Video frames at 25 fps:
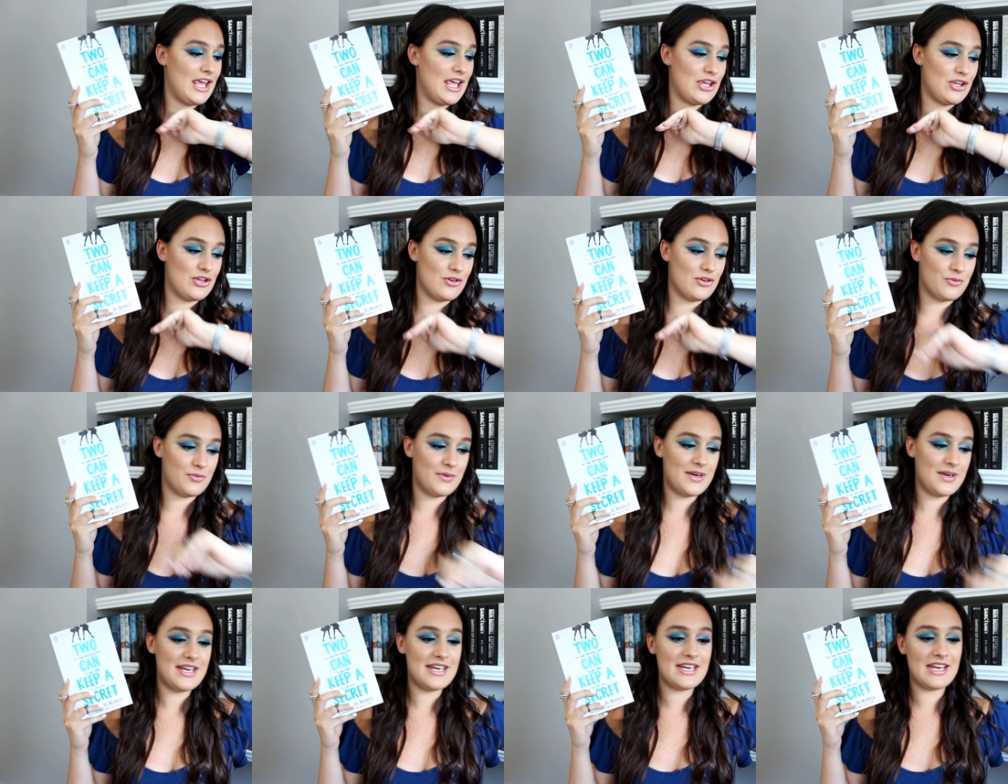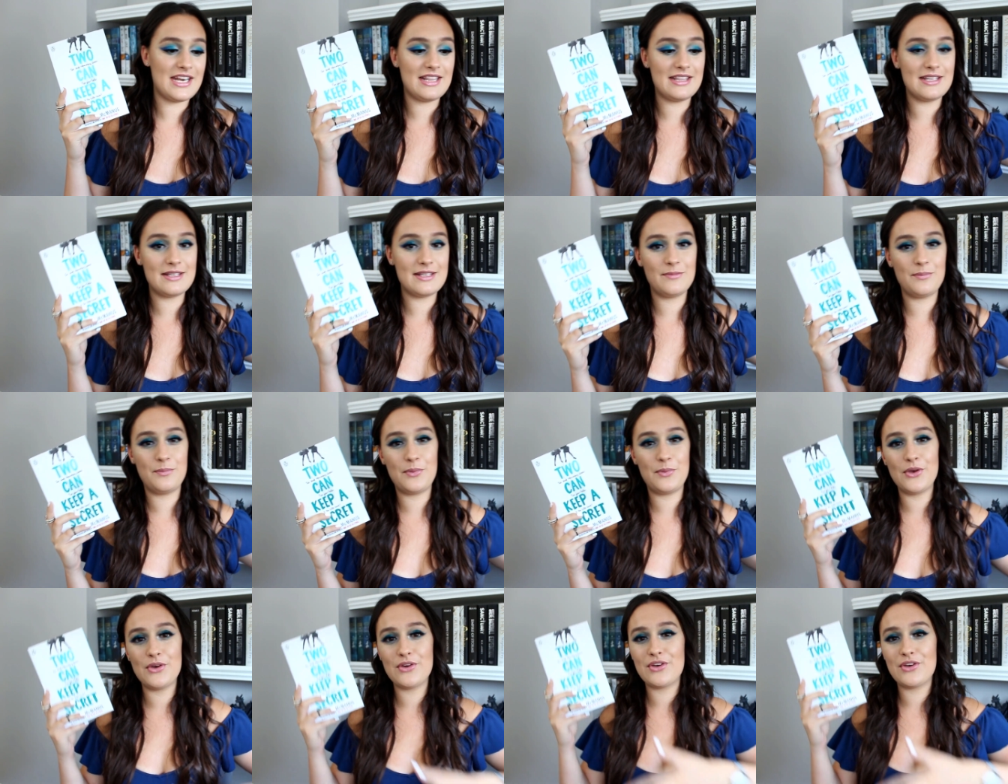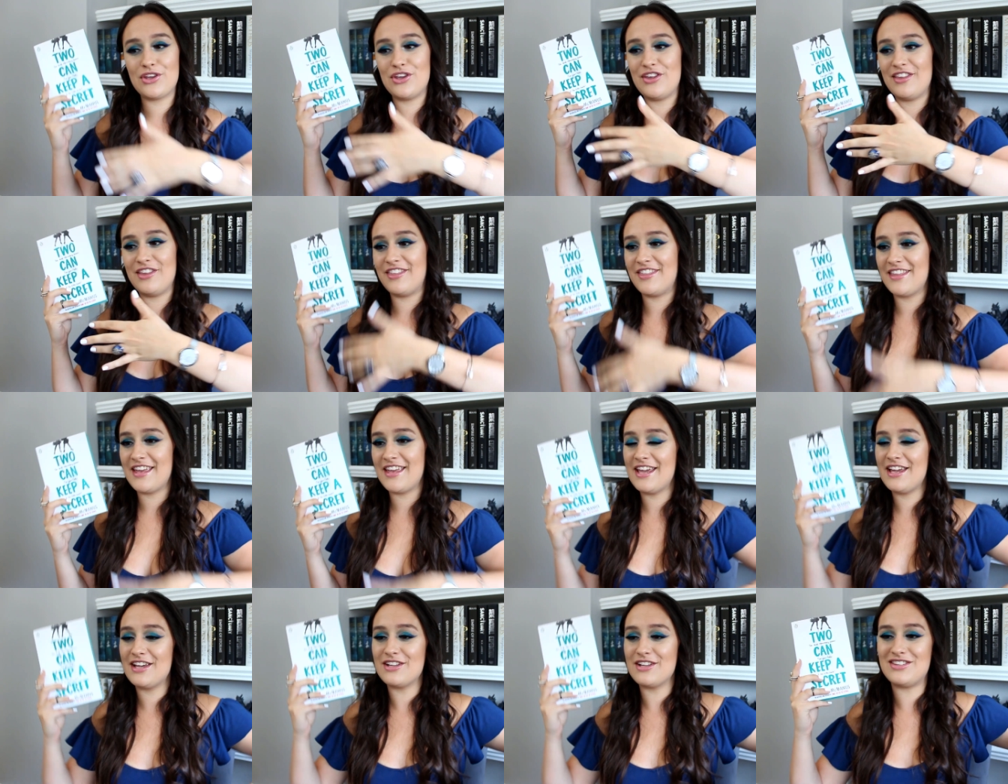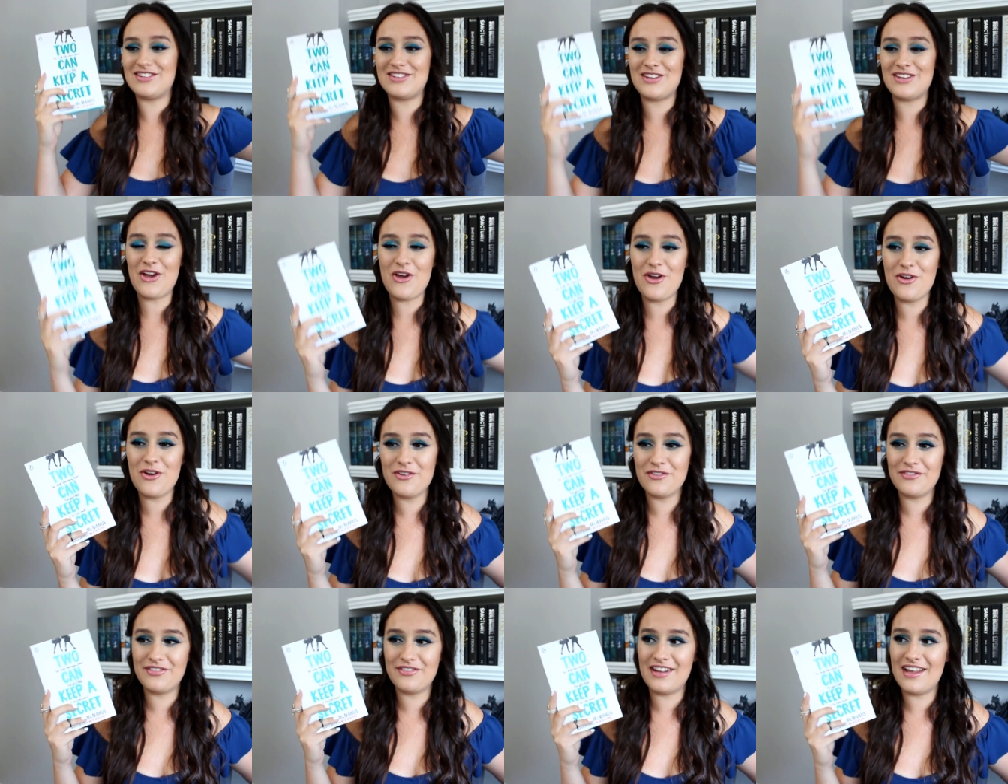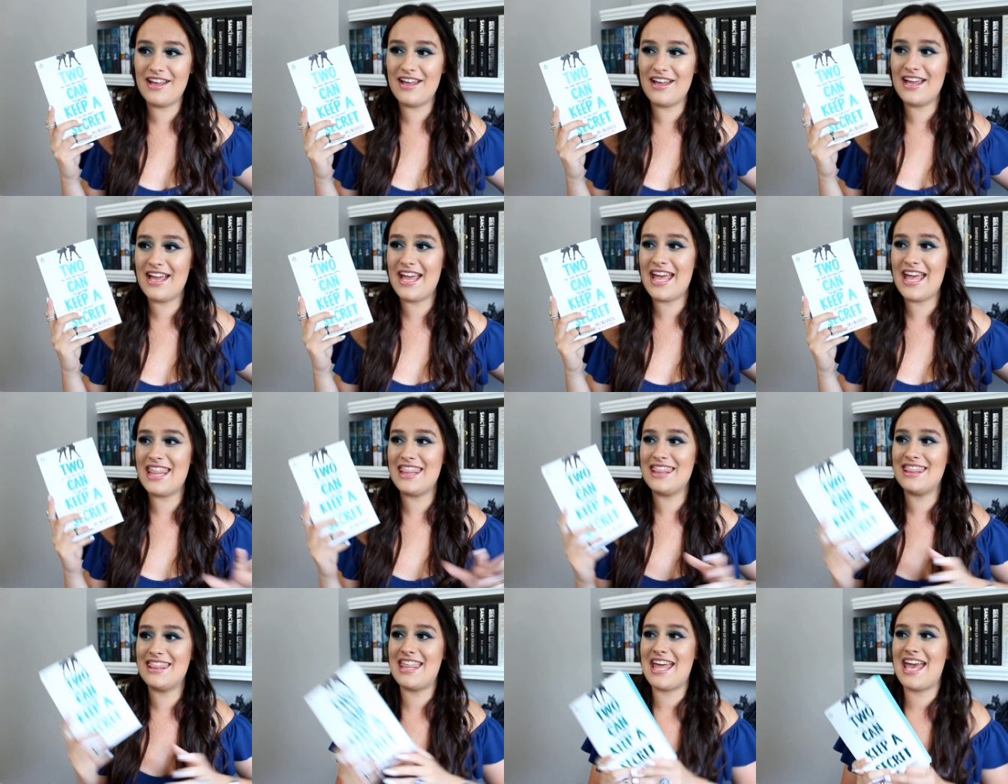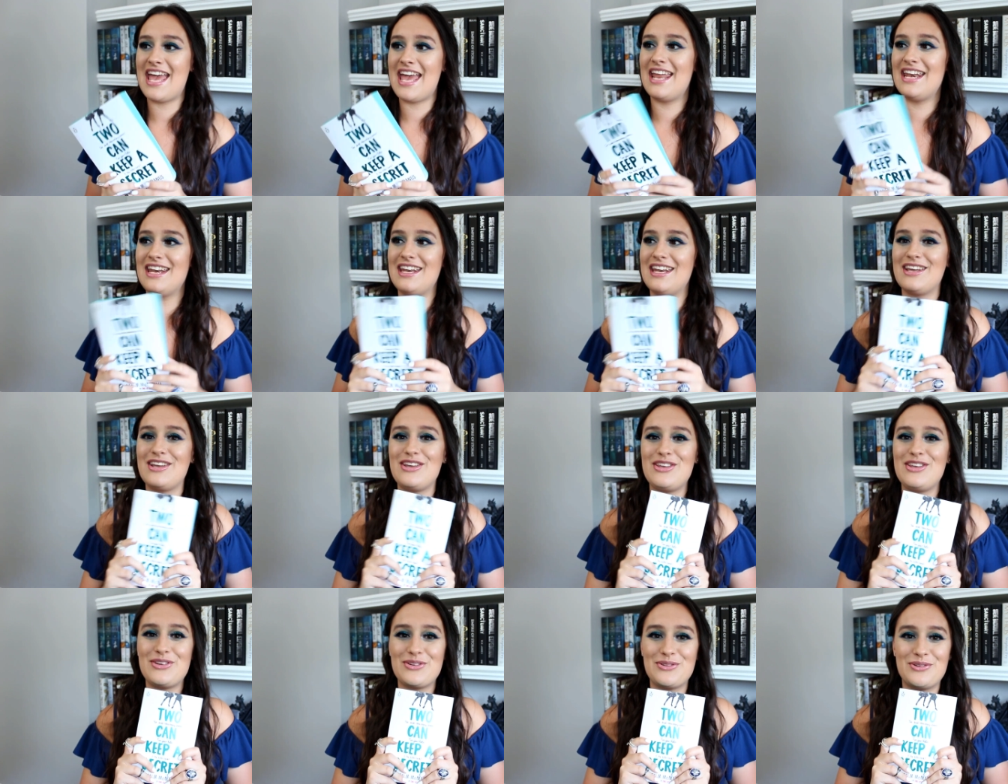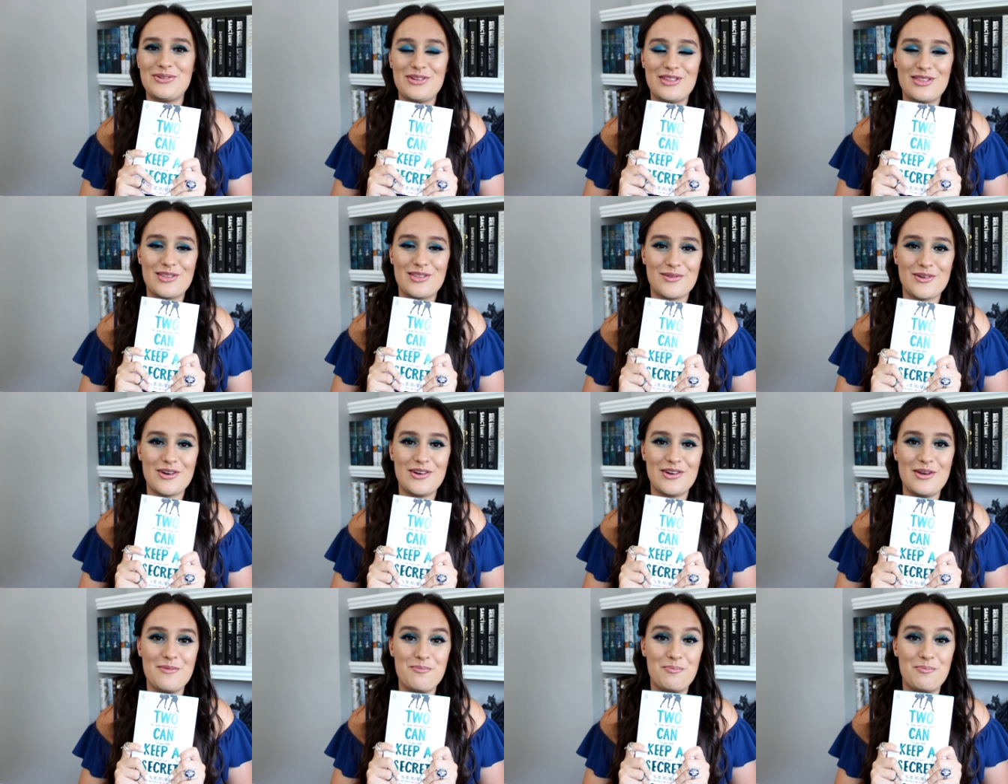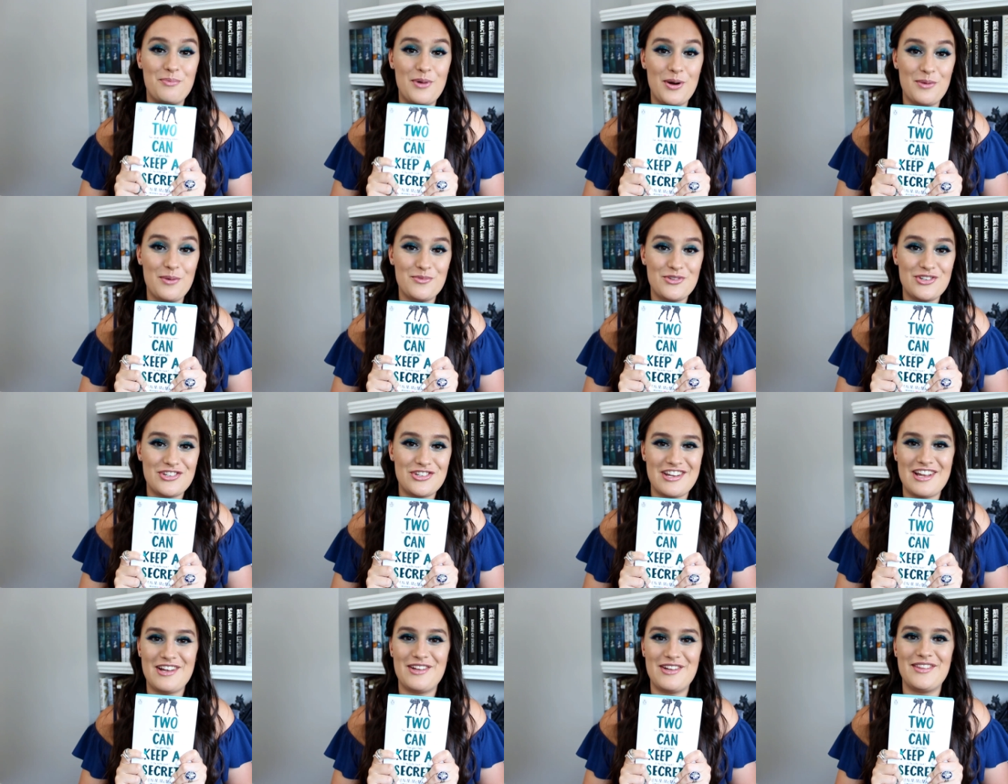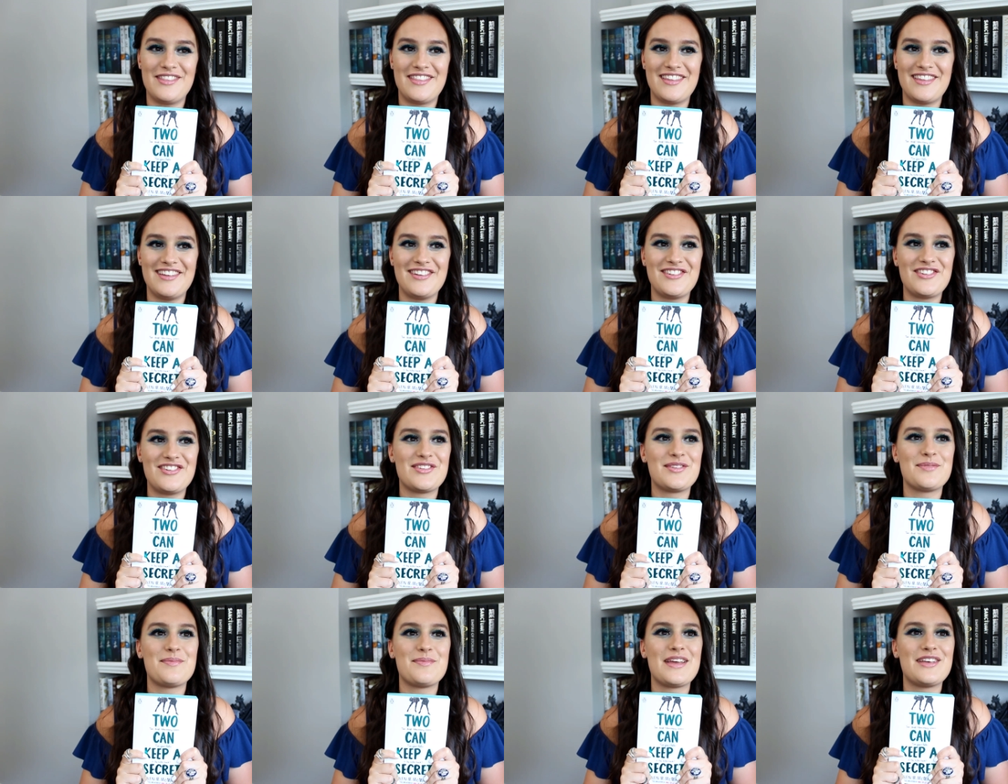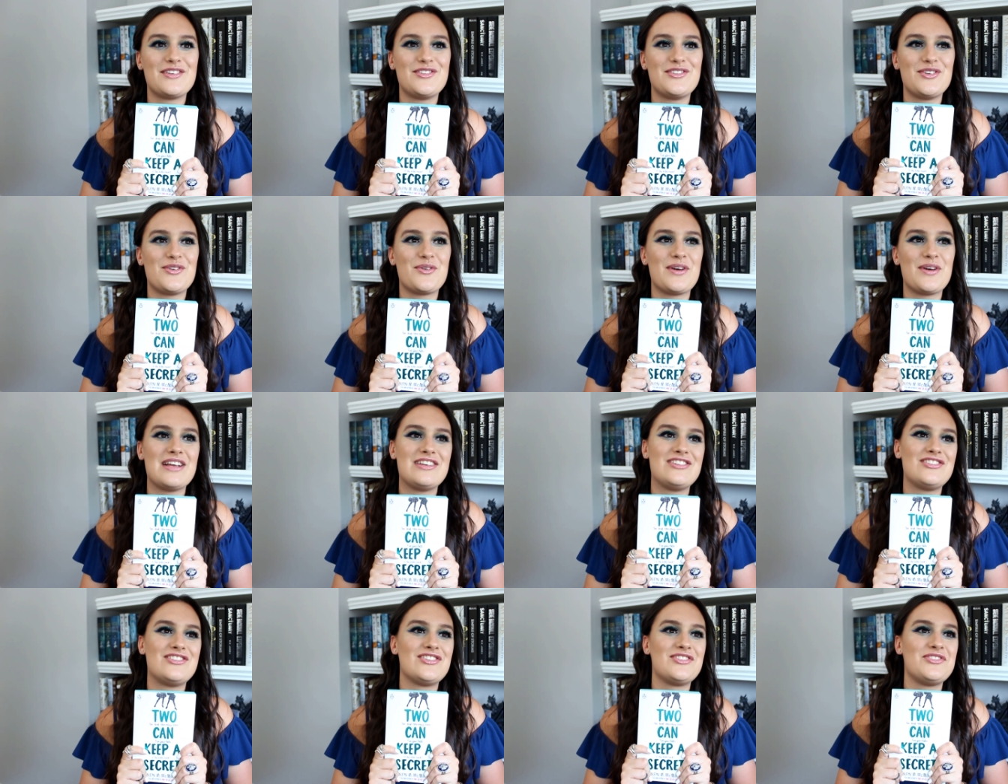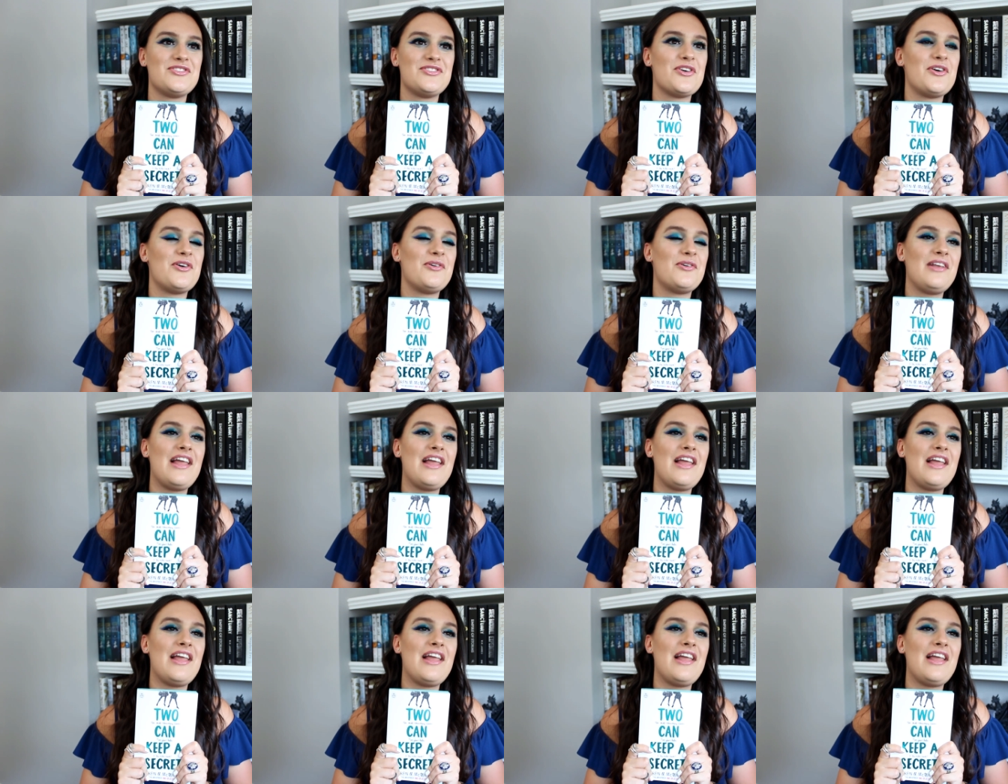you're reading this book, you think it's over, and then you're thrown a bombshell that just makes you question your whole